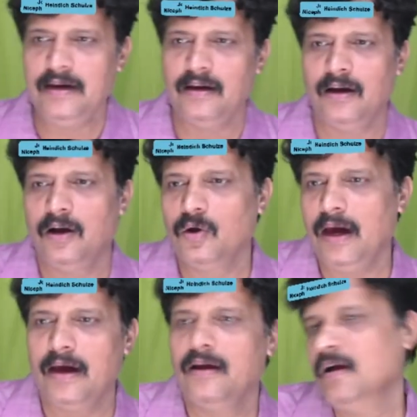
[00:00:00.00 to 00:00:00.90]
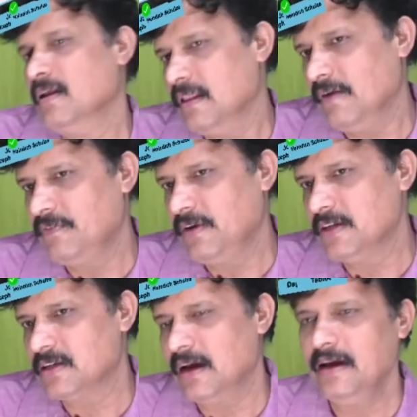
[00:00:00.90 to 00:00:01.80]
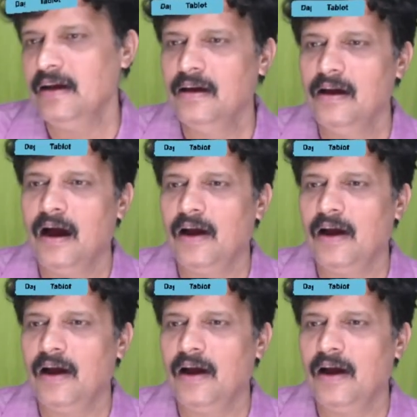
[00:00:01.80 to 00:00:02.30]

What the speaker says: Okay, left is right. And for